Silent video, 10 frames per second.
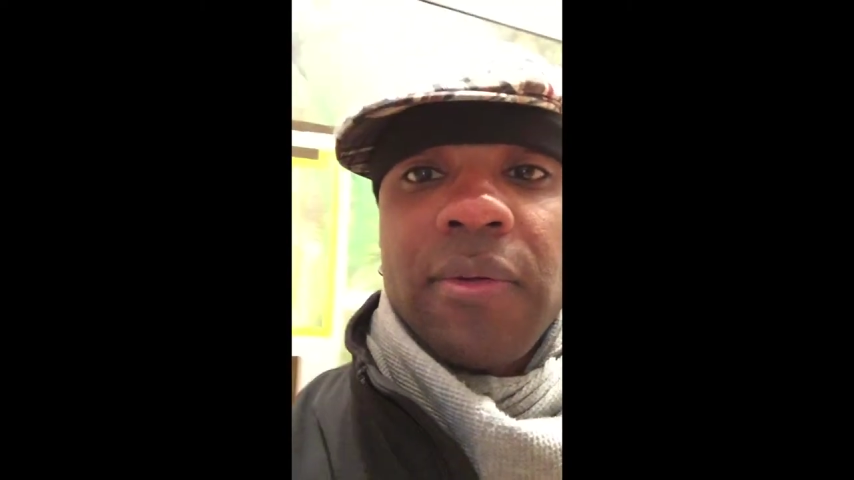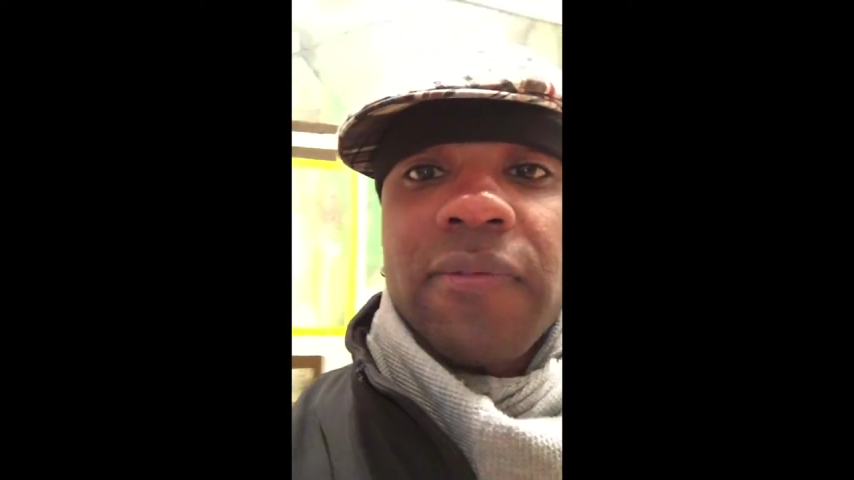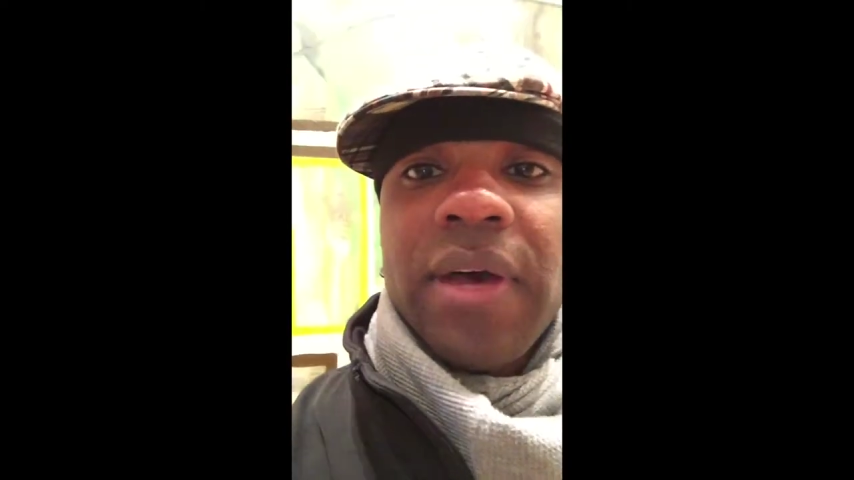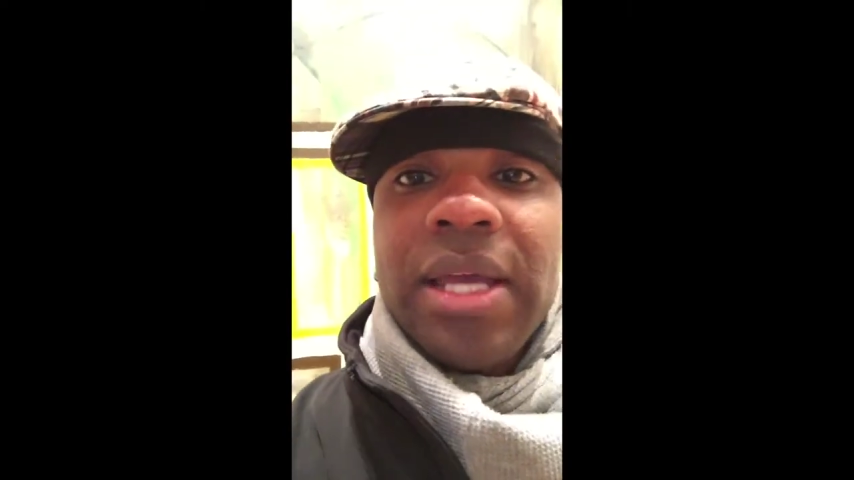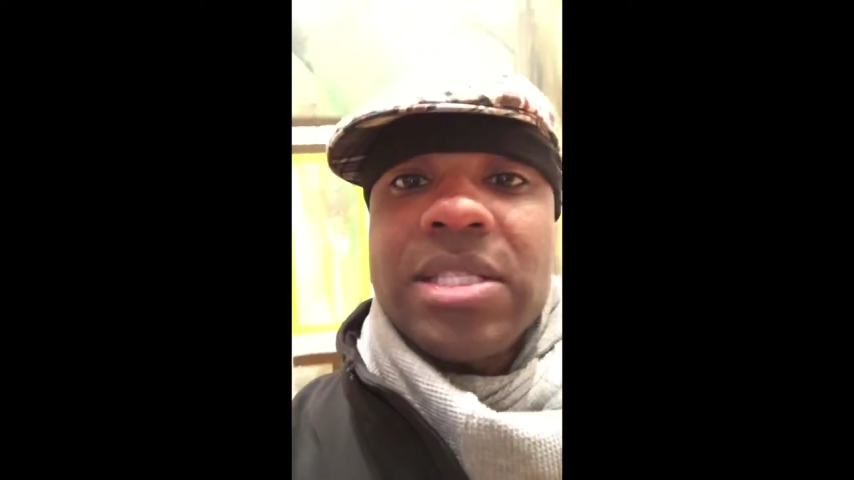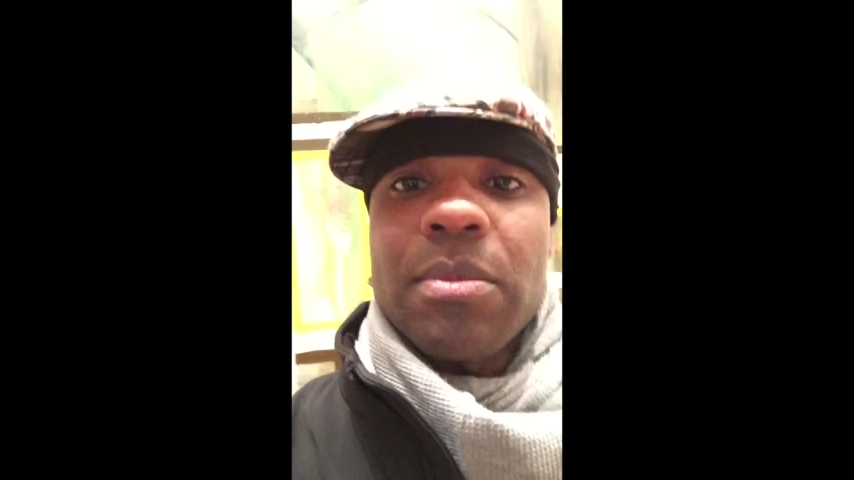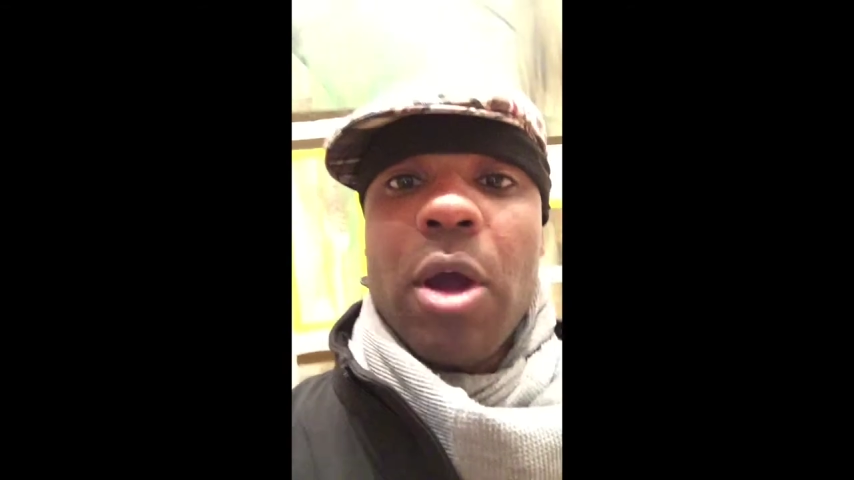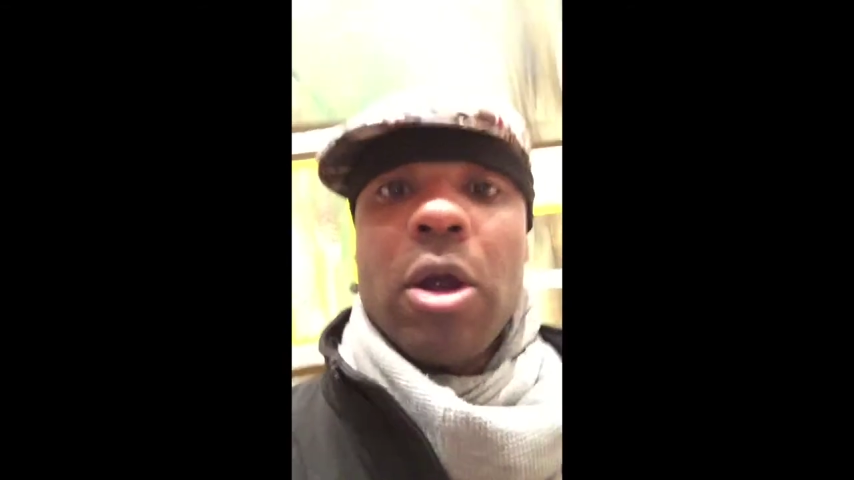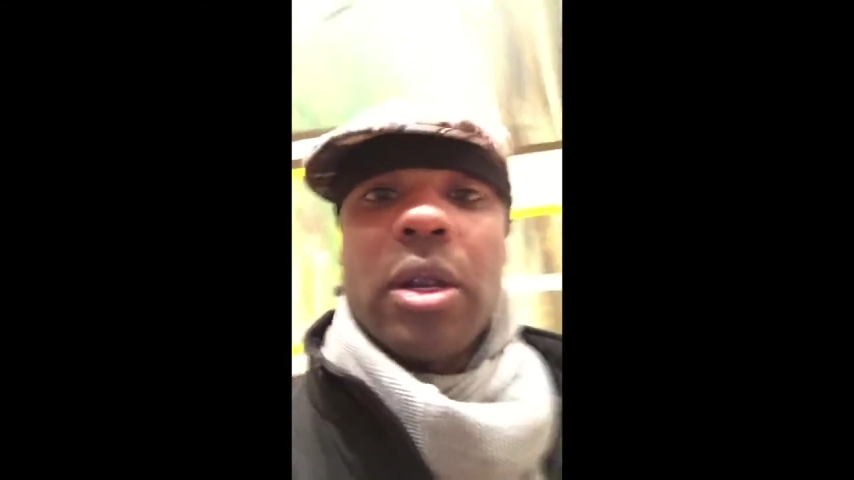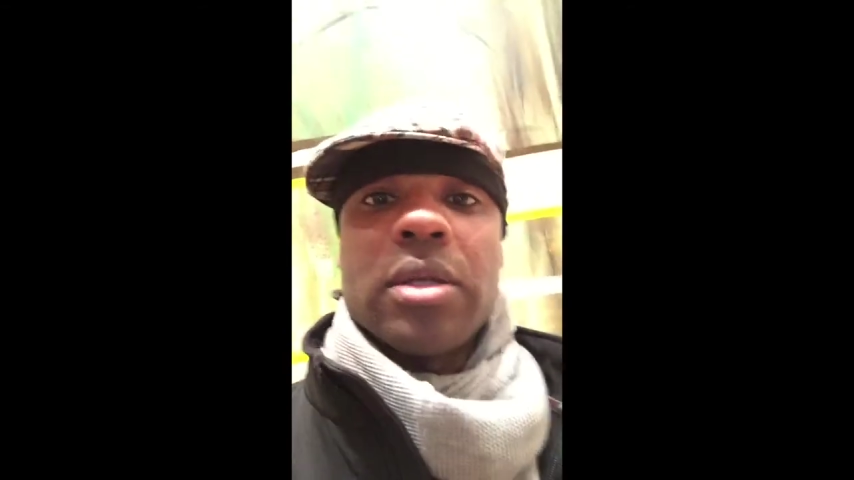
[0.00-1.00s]
find some
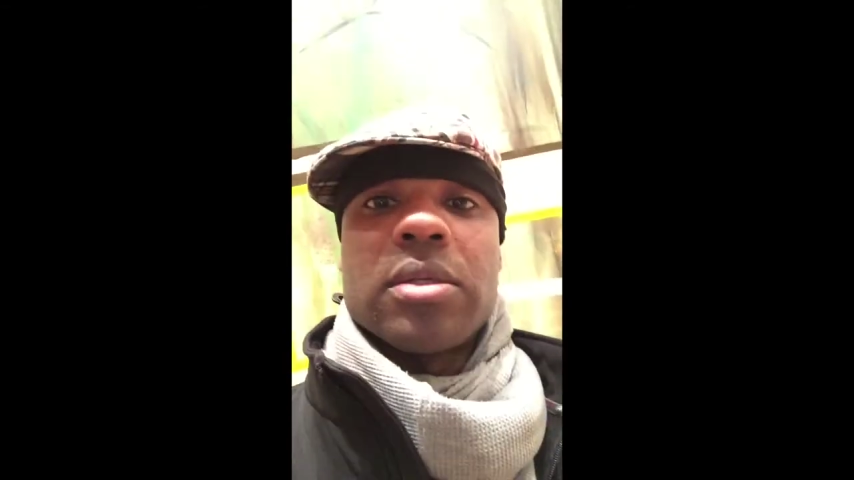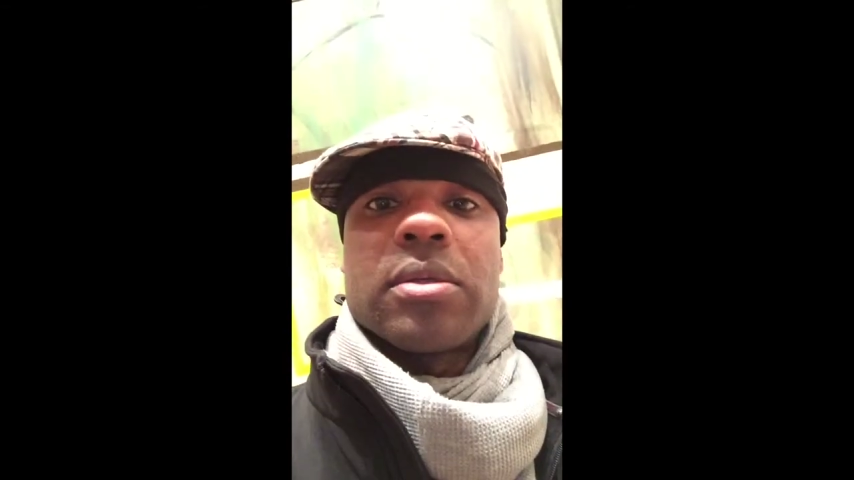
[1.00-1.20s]
art.